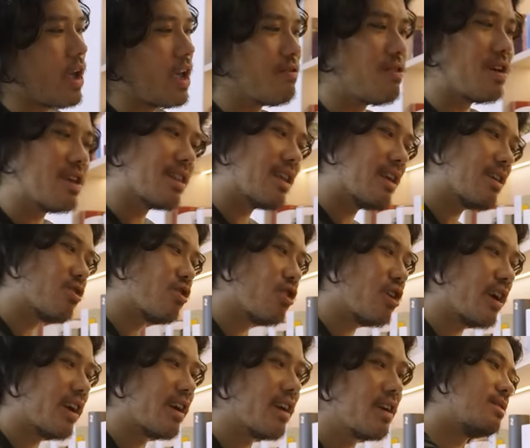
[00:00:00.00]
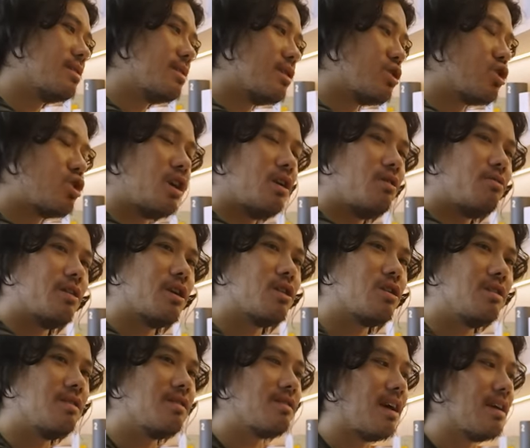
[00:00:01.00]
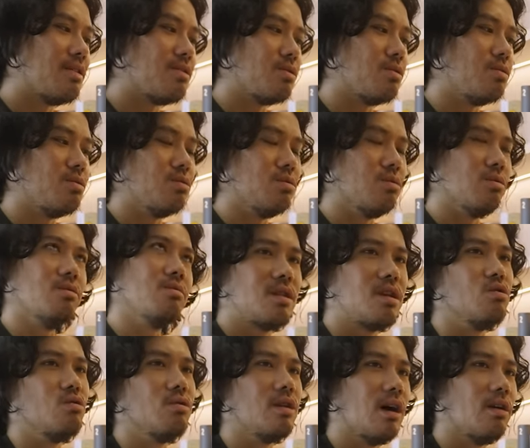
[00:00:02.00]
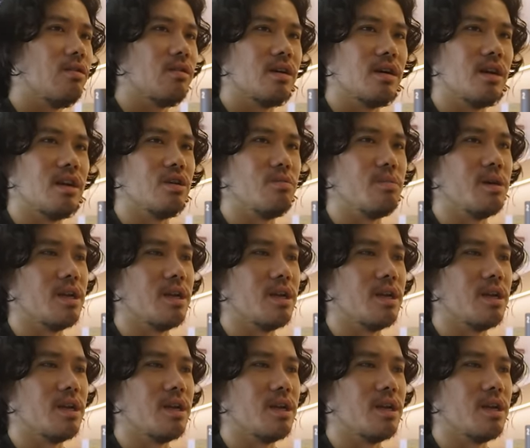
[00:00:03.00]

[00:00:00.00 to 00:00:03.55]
heavy things right, the shelf actually starts to tilt down a little